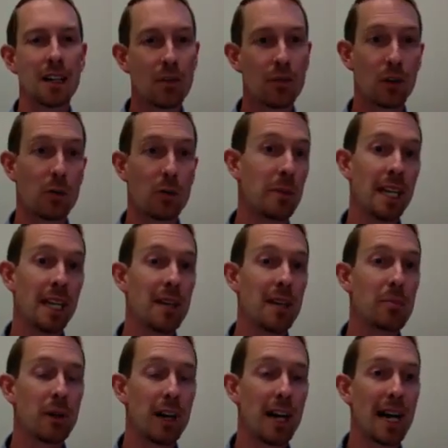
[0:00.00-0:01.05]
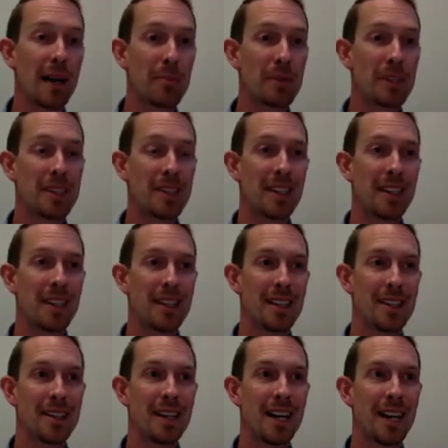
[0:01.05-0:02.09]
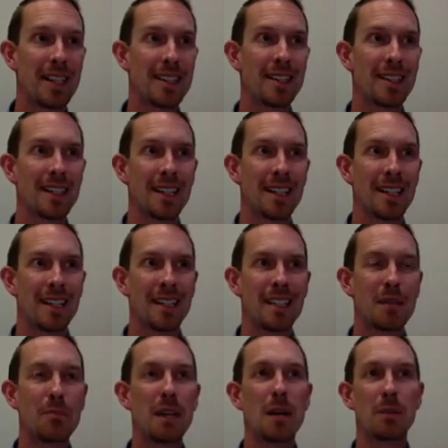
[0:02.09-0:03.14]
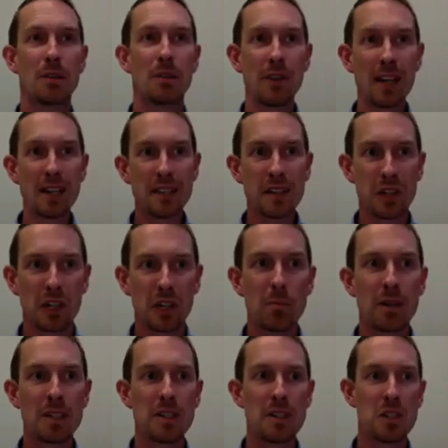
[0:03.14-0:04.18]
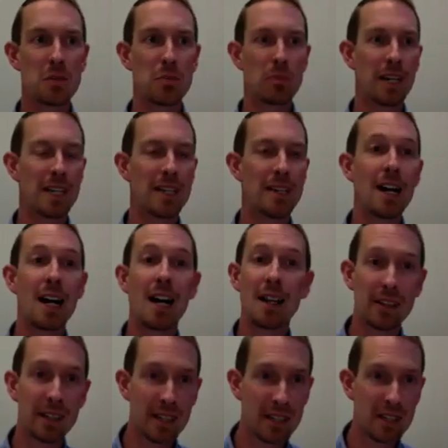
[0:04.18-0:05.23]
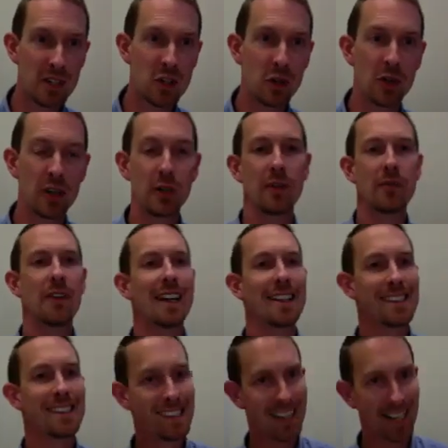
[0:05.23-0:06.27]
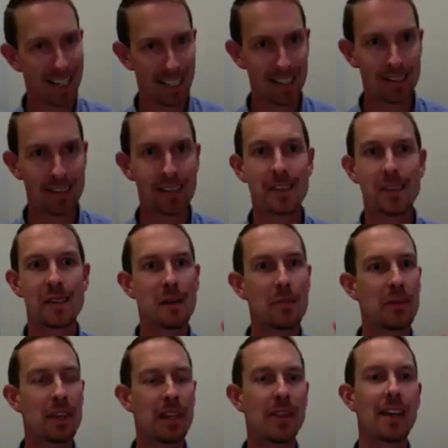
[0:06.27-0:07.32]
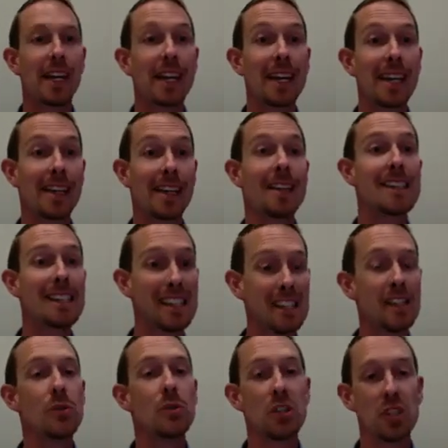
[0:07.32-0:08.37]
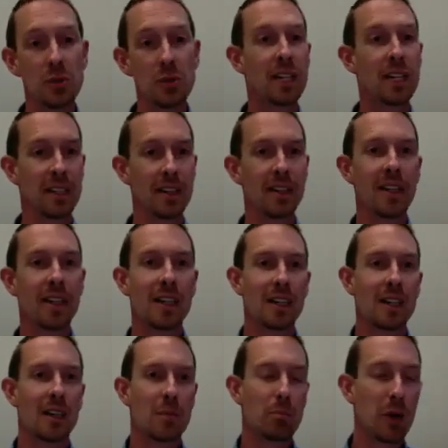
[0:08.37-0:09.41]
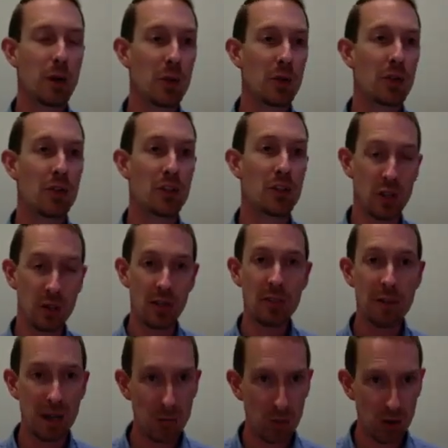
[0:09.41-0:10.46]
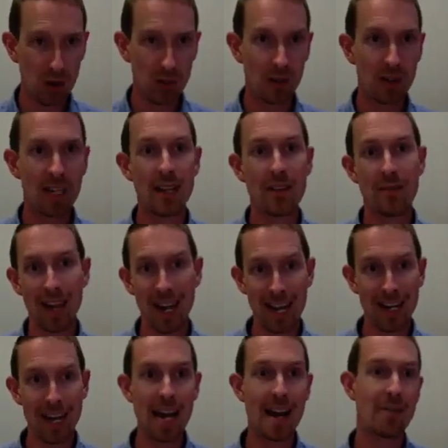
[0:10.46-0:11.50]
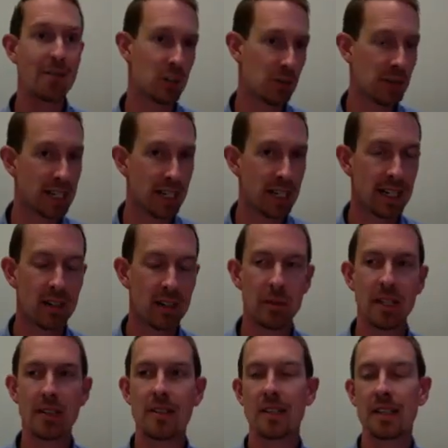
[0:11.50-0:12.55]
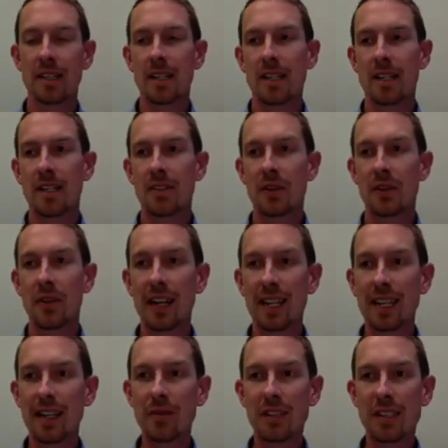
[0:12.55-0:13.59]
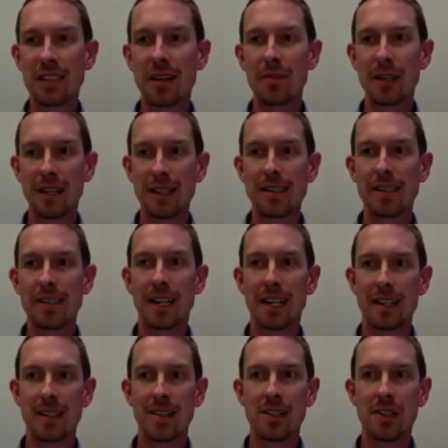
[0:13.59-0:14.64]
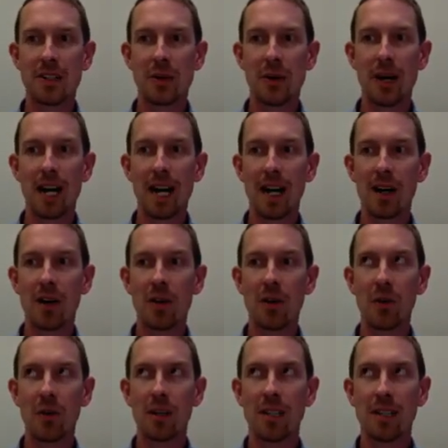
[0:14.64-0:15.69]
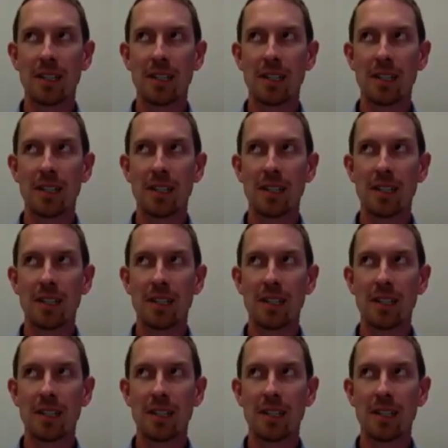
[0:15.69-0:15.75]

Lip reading: for me, perhaps it is not to be a professor, but to spread knowledge or to advance science, something that I can continue doing both during my work life and after retirement. So that gives some insight into how